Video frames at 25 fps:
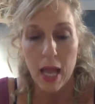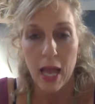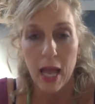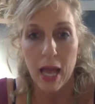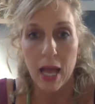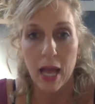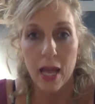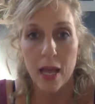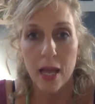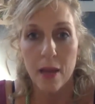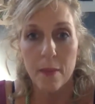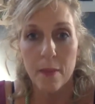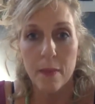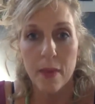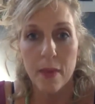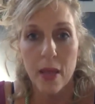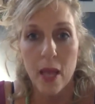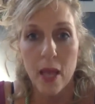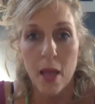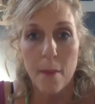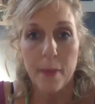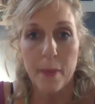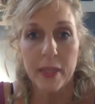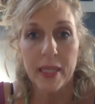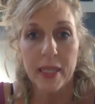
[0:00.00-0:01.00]

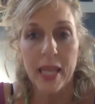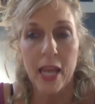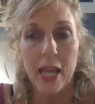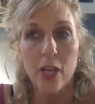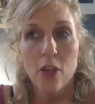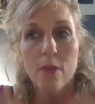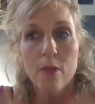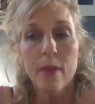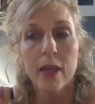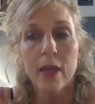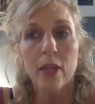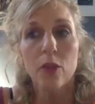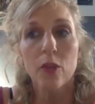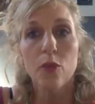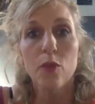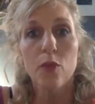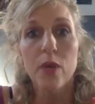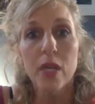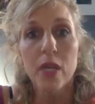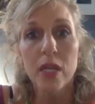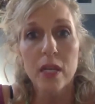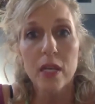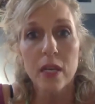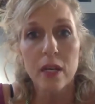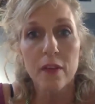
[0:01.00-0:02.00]
But can you make the
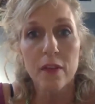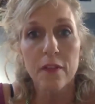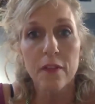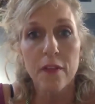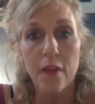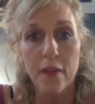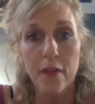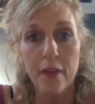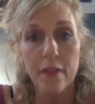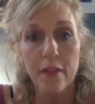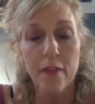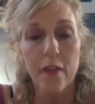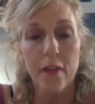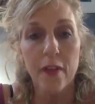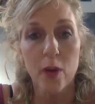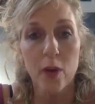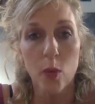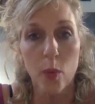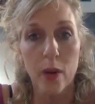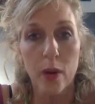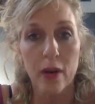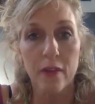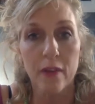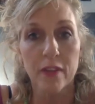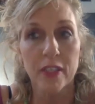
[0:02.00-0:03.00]
reader very, very
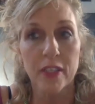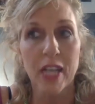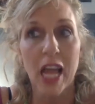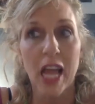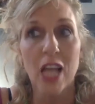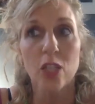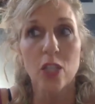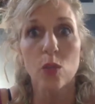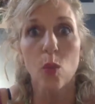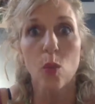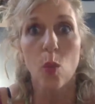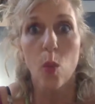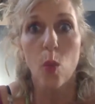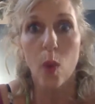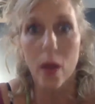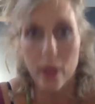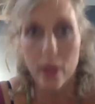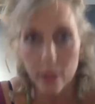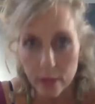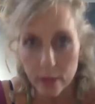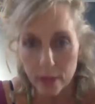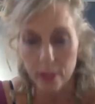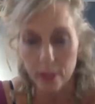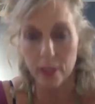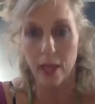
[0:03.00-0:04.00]
aware of it as well
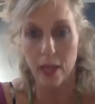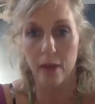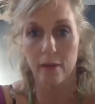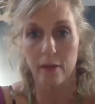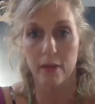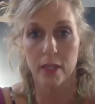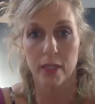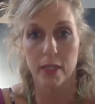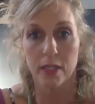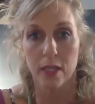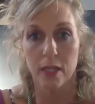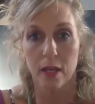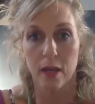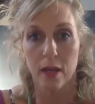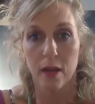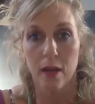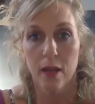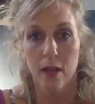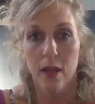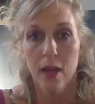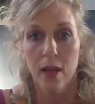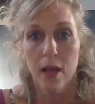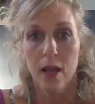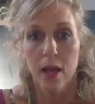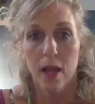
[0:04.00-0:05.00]
as the character?
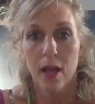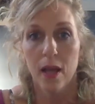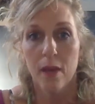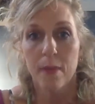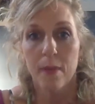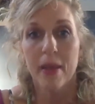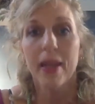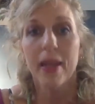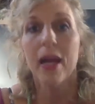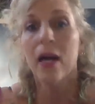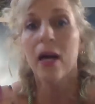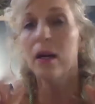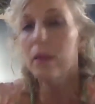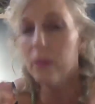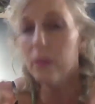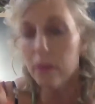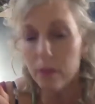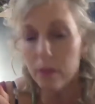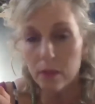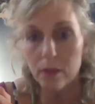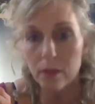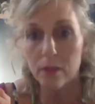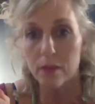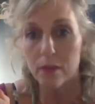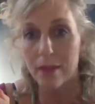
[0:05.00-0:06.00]
And how do
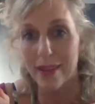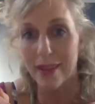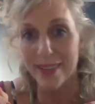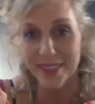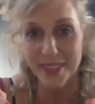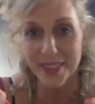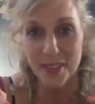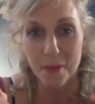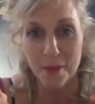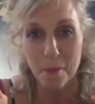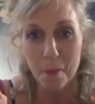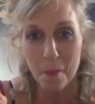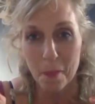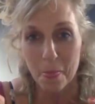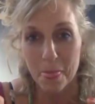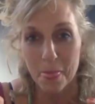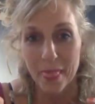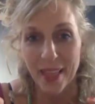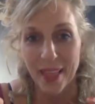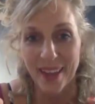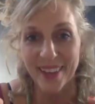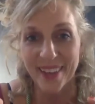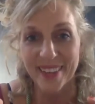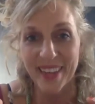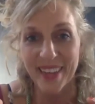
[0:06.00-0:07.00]
you do that?
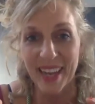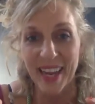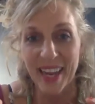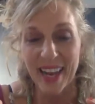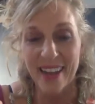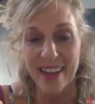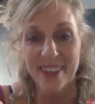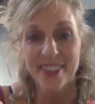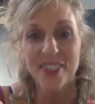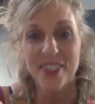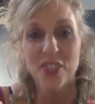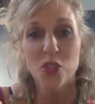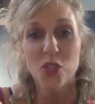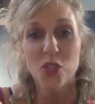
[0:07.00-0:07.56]
Okay, how do you